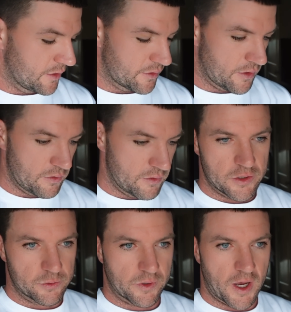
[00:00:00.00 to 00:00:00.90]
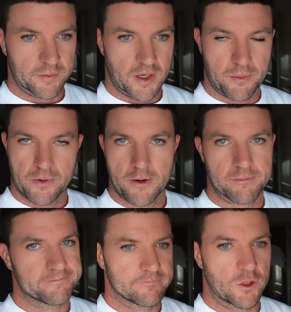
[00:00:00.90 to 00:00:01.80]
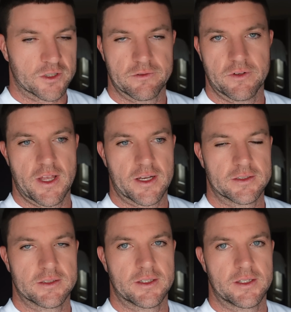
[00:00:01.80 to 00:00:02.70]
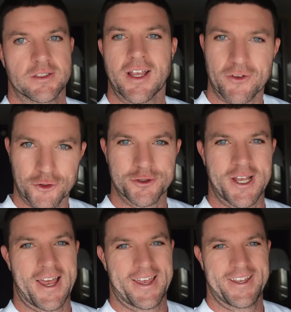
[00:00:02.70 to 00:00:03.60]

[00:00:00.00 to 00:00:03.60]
So usual game day prep, nice and relaxed. Let's have a good day.